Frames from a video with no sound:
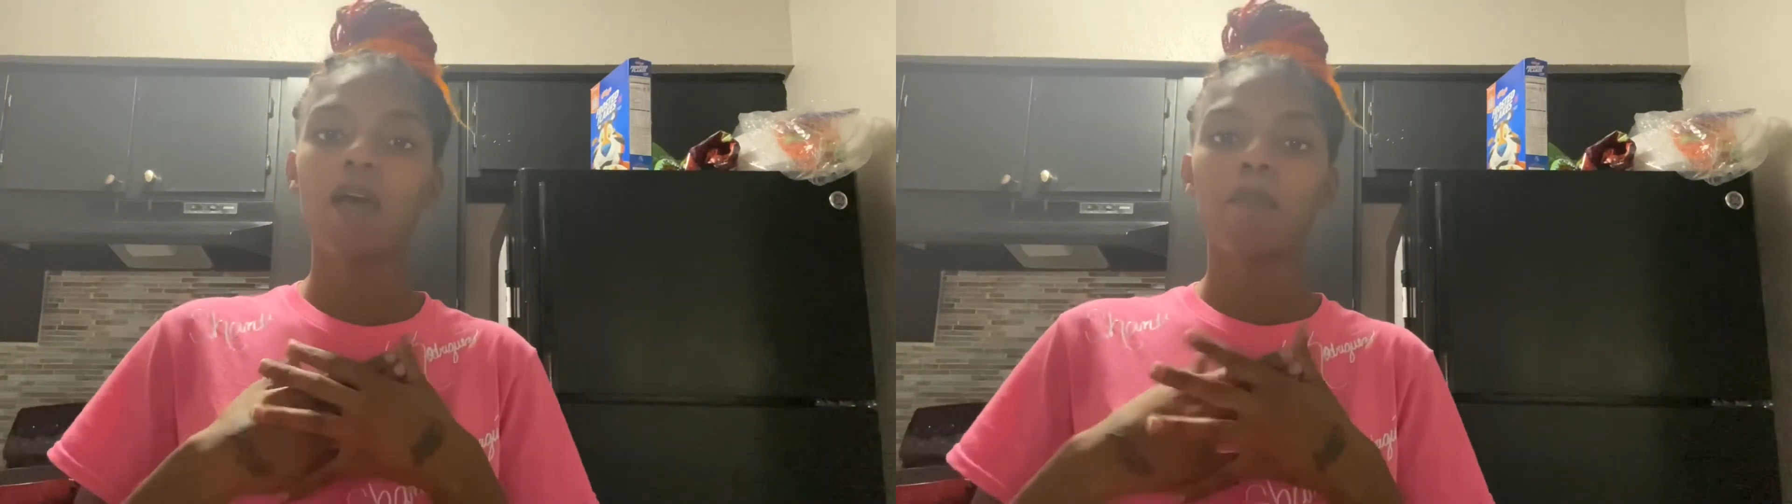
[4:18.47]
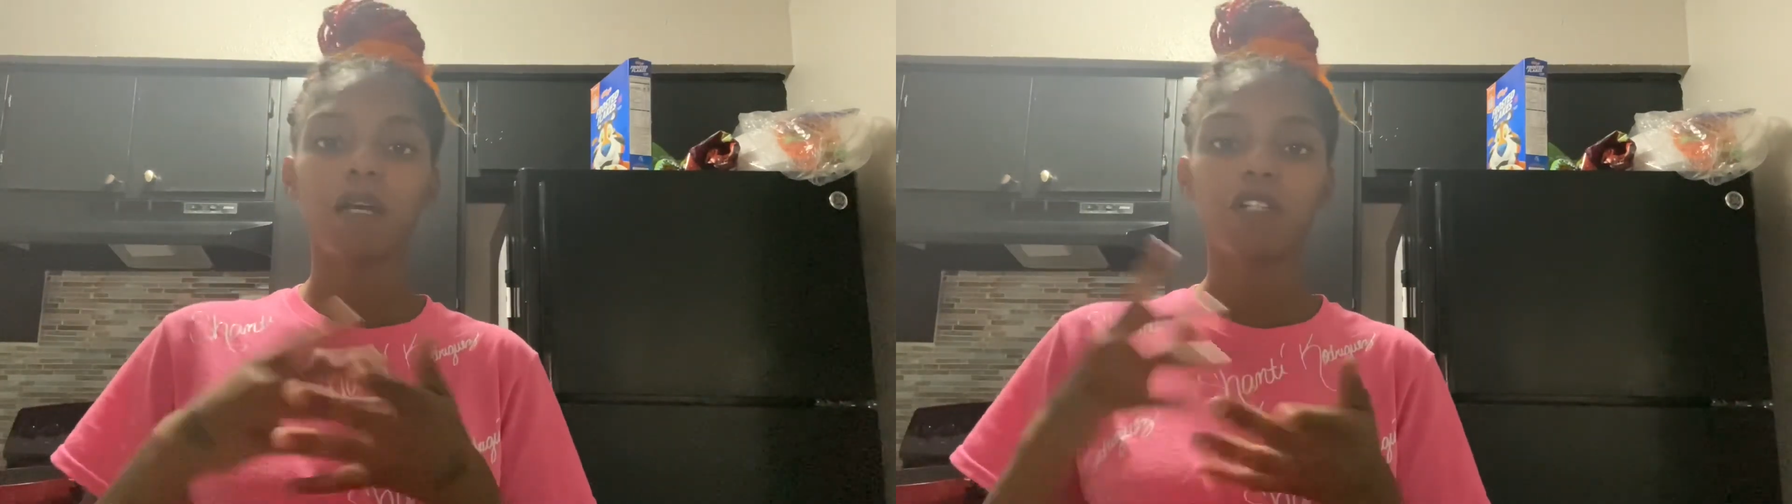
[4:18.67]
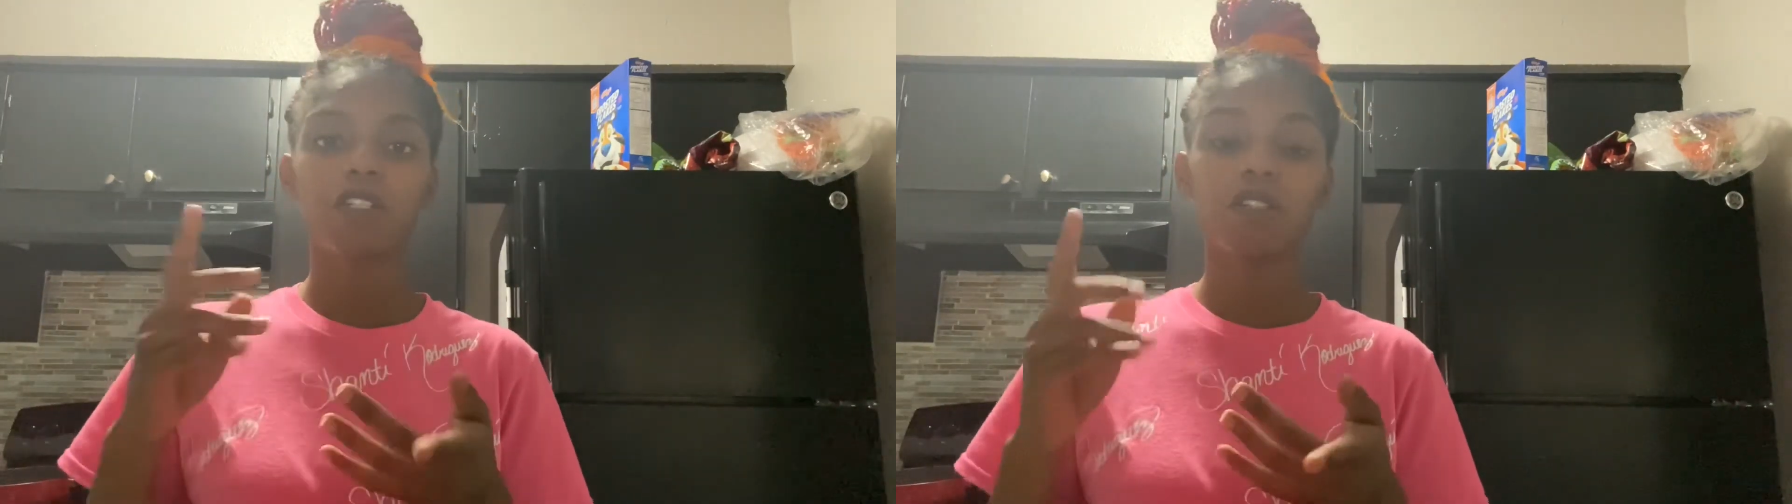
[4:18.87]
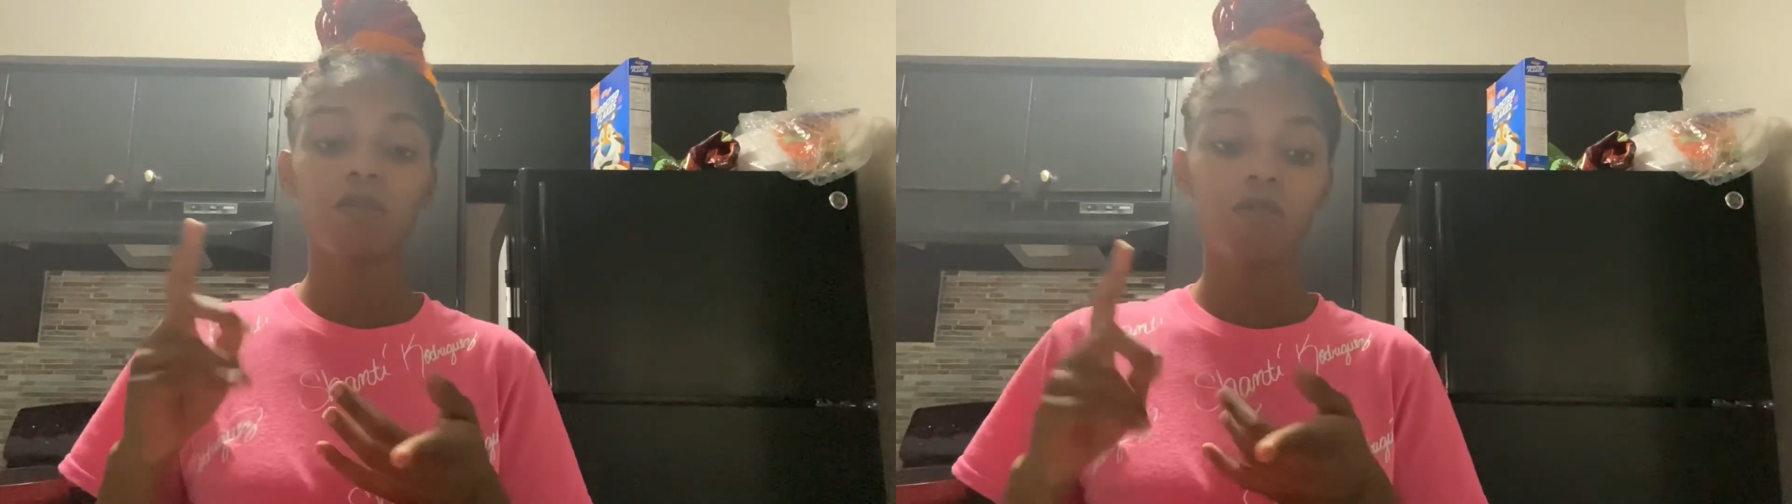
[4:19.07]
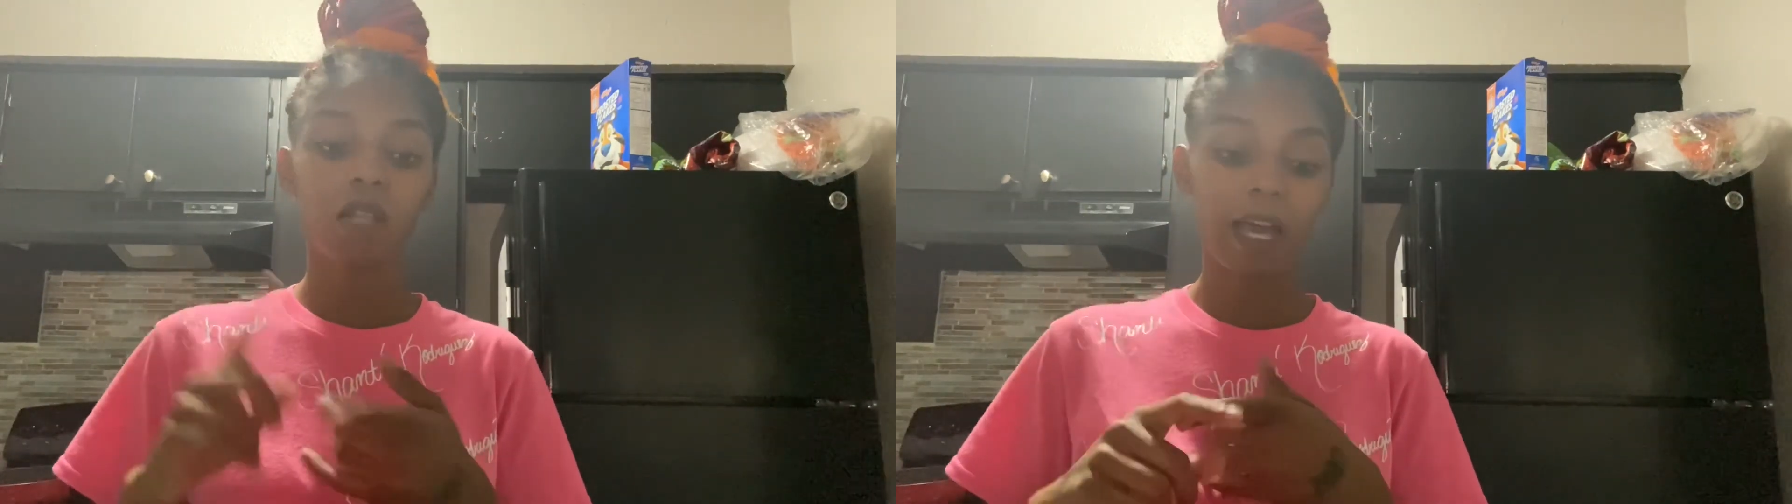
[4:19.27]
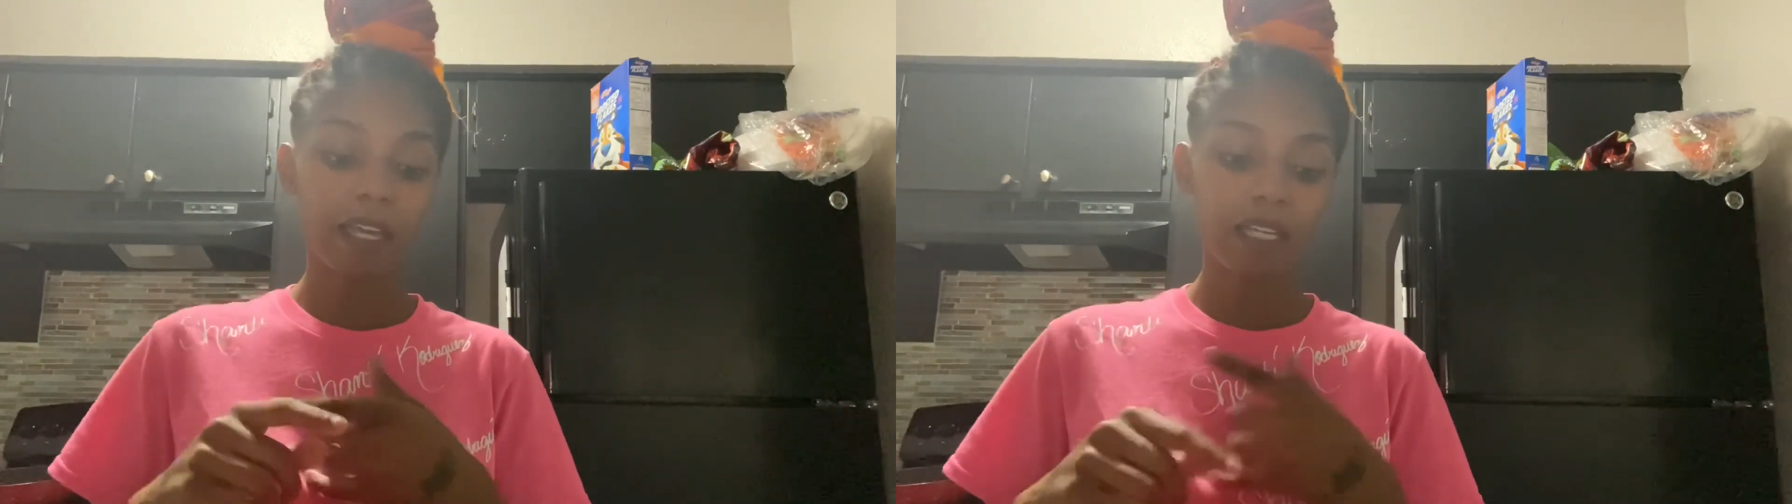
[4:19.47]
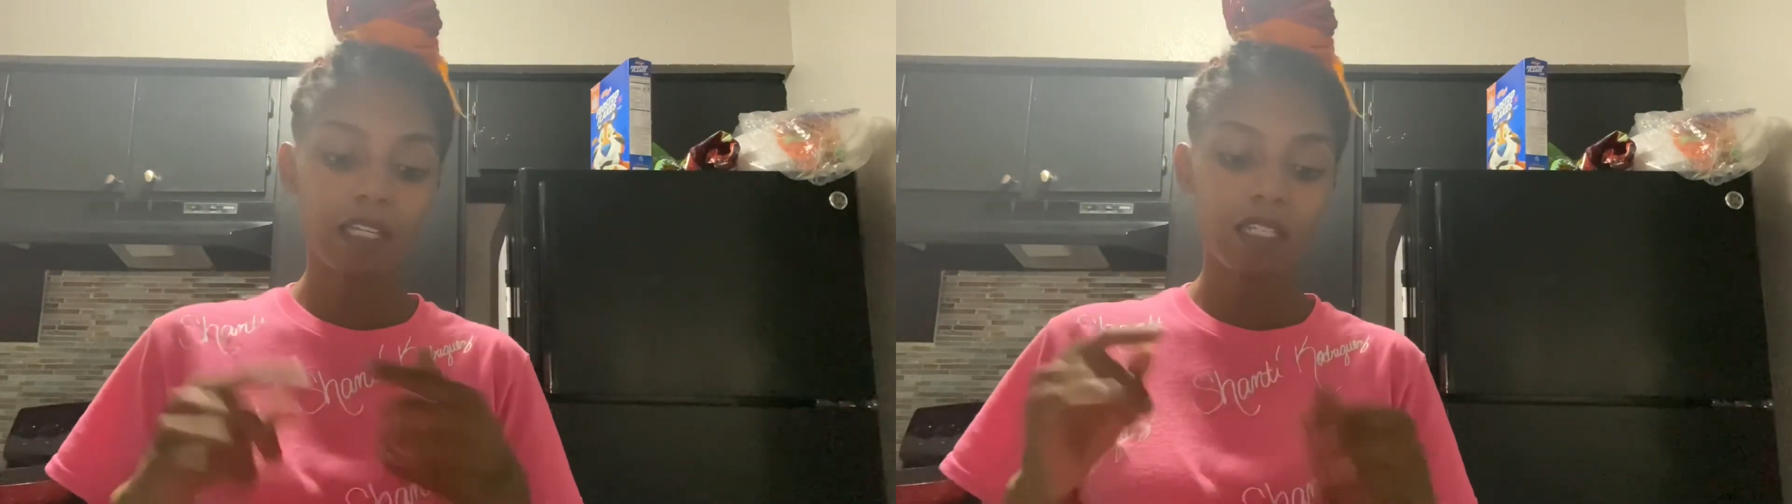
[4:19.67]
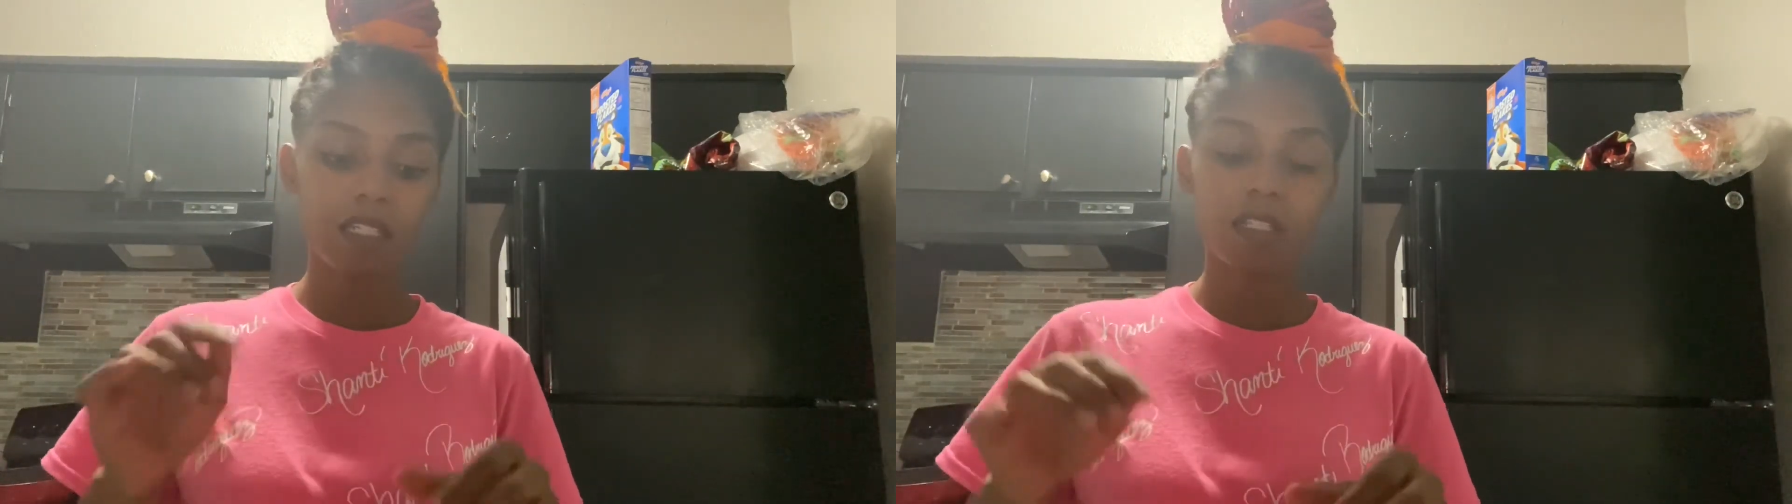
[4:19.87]
make sure you like
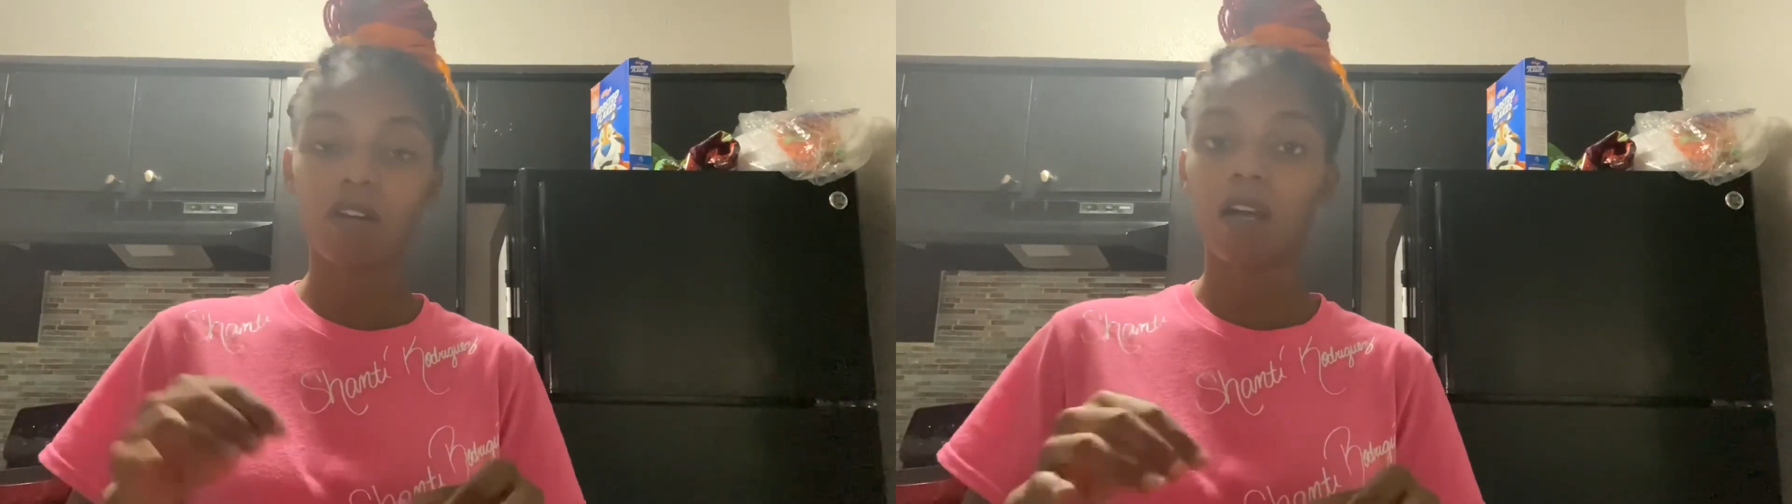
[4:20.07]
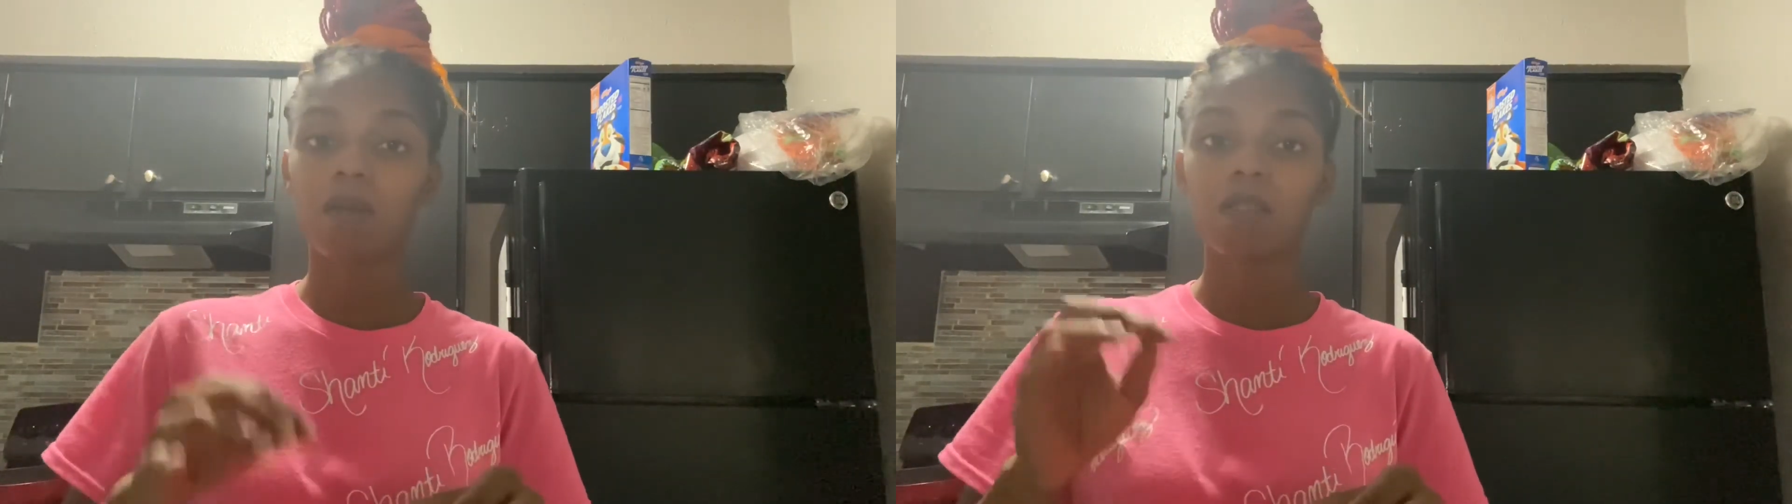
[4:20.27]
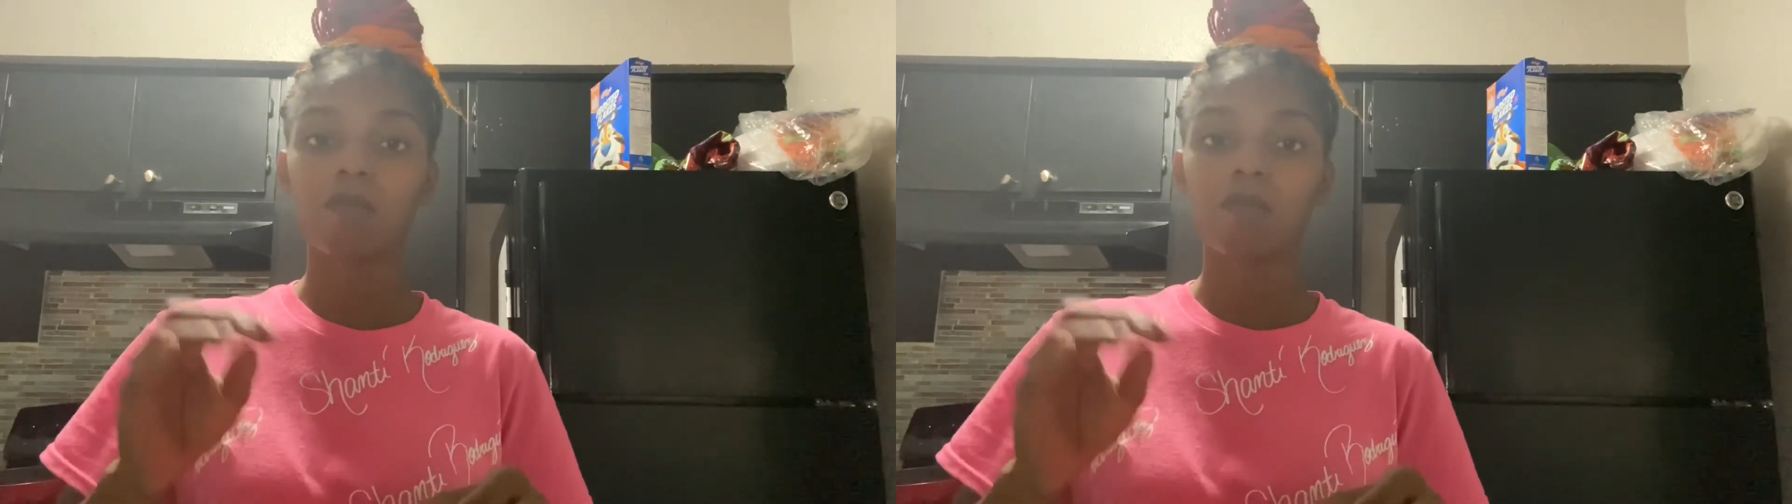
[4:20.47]
and subscribe